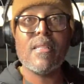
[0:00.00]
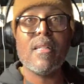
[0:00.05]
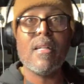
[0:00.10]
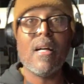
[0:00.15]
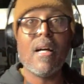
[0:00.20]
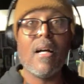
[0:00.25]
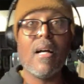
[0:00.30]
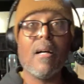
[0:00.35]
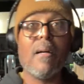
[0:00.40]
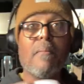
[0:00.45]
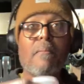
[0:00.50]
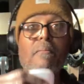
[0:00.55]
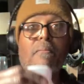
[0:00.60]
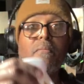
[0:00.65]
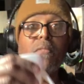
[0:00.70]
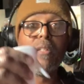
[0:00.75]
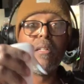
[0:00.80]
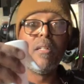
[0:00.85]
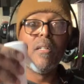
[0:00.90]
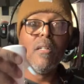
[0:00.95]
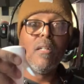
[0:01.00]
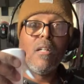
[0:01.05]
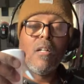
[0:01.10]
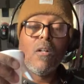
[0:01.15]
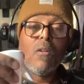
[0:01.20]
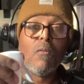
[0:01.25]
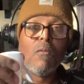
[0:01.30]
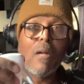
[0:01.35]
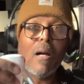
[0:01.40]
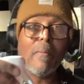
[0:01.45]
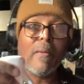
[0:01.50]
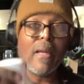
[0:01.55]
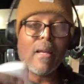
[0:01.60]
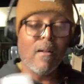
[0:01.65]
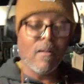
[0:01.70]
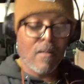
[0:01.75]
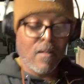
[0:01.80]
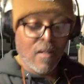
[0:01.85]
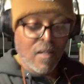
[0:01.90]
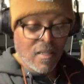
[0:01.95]
Rubbing
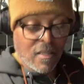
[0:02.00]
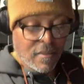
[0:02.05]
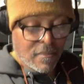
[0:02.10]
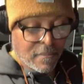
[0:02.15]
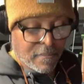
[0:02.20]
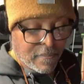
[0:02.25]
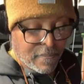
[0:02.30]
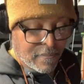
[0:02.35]
alcohol.